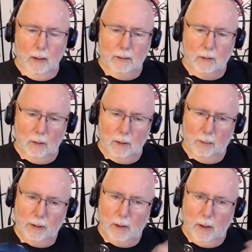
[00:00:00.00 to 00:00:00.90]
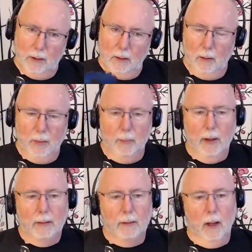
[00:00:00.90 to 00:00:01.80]
So let me talk to you a little bit
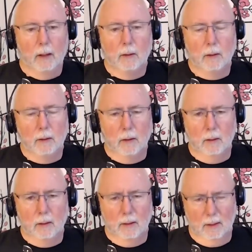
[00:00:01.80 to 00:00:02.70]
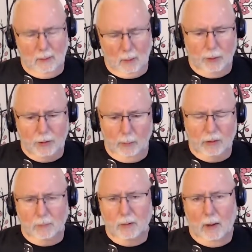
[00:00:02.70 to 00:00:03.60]
about that. The question
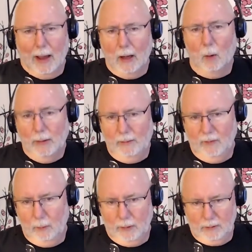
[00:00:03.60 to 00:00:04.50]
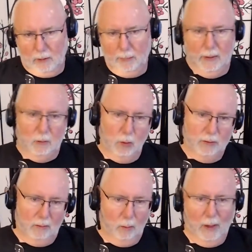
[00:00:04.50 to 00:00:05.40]
always comes up, how do I defend myself best?
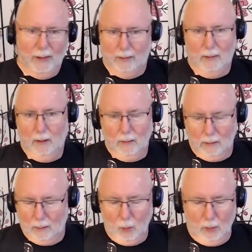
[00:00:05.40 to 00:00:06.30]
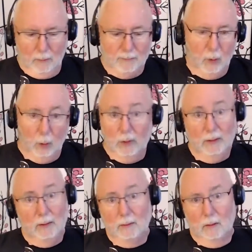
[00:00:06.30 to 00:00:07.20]
What's the right technique? Well, there
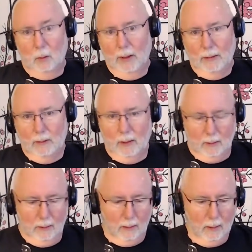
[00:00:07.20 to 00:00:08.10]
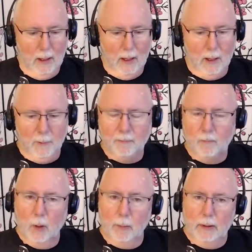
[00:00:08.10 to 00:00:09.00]
really isn't a right technique.
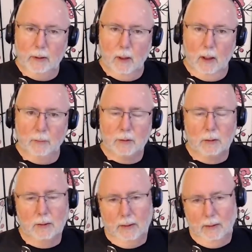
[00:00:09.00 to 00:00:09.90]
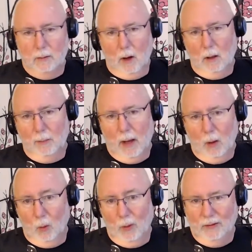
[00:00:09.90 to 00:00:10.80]
Many times, it's all
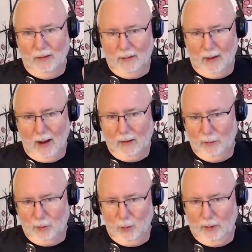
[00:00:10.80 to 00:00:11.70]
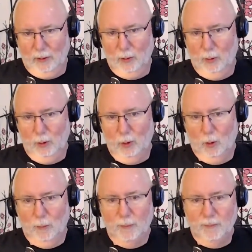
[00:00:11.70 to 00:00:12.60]
about what the attacker is going to do to you.